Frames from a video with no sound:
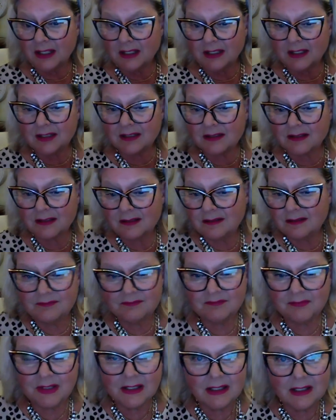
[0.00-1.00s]
it
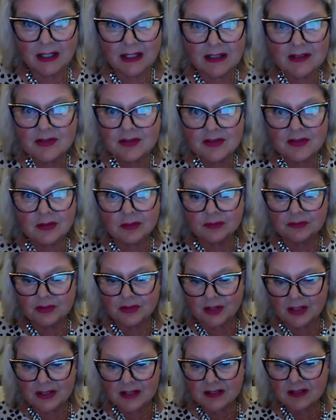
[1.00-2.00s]
I just don't
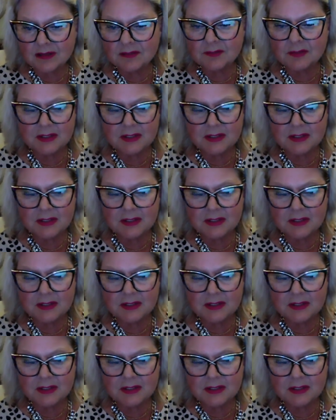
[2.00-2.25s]
trust them.